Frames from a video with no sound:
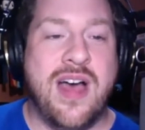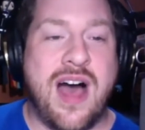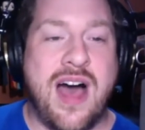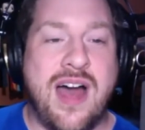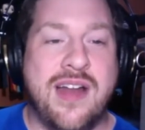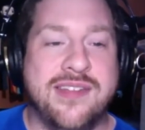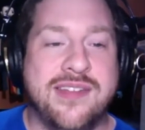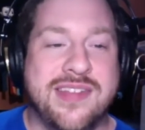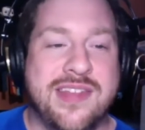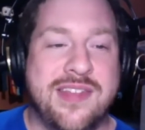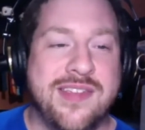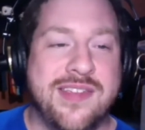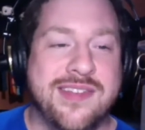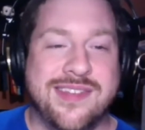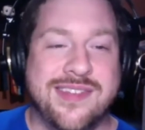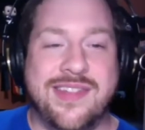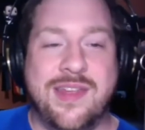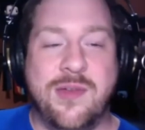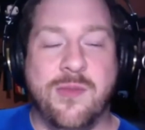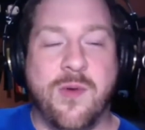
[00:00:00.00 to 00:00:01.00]
Honestly, this
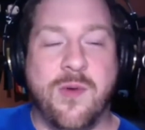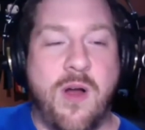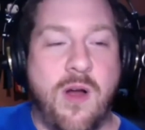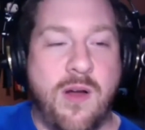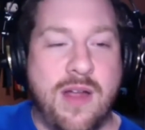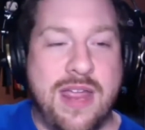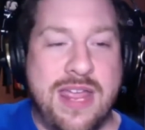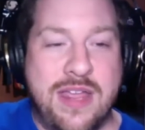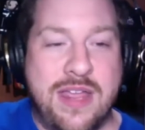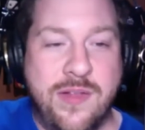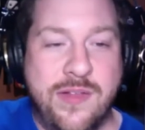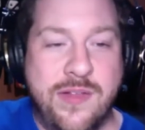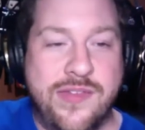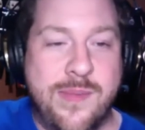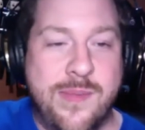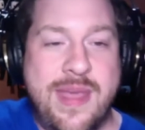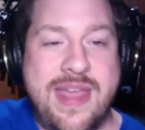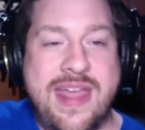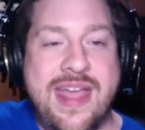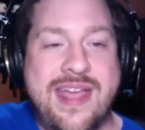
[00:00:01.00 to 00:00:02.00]
is the wrong hill
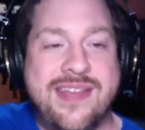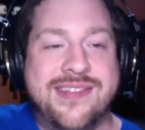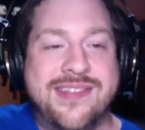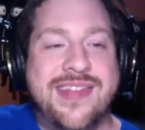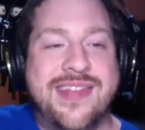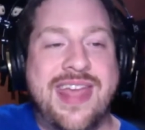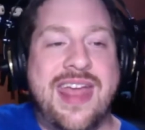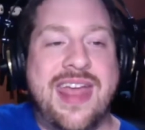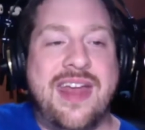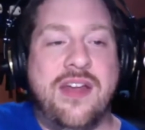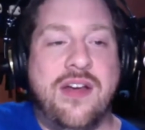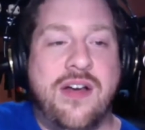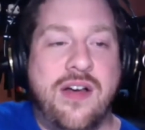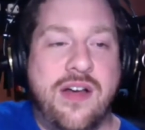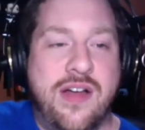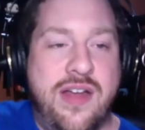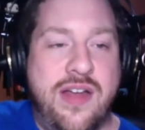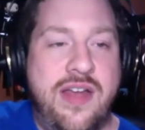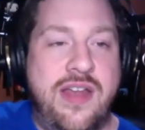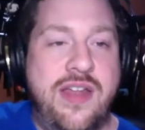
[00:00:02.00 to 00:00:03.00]
to make a stand on.
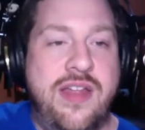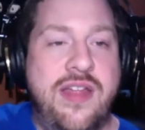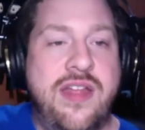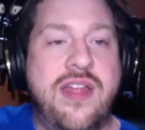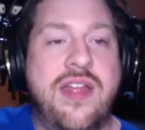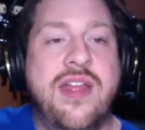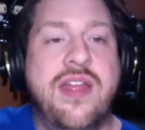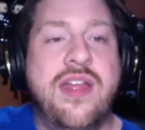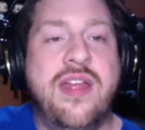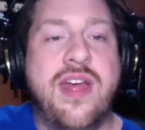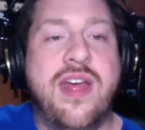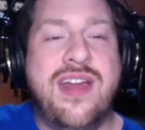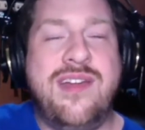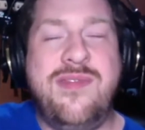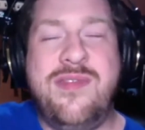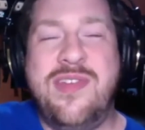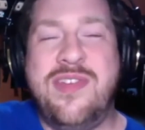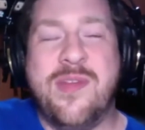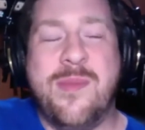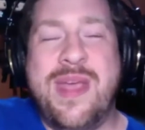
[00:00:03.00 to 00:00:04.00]
I
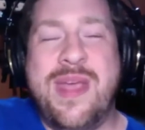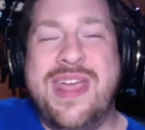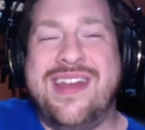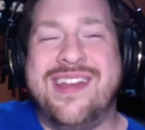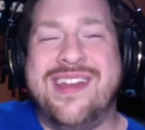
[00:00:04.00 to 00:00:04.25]
don't think they're making a